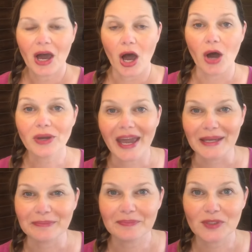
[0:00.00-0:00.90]

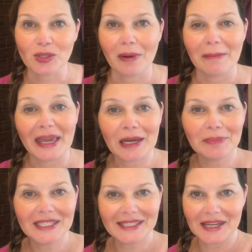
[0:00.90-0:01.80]
Okay, so my makeup
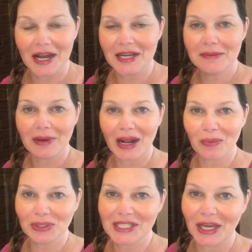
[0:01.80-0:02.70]
is done, but I
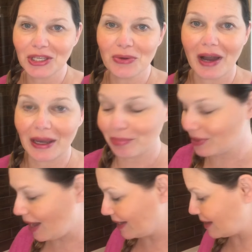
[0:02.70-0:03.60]
will tell you I
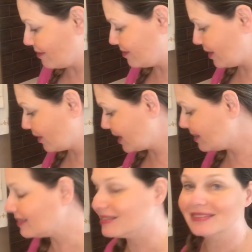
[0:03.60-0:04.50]
applied a very
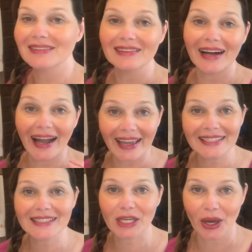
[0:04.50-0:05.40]

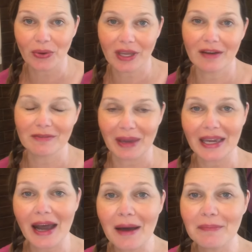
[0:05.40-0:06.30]
light coating of
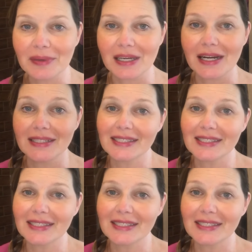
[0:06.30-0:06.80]
makeup because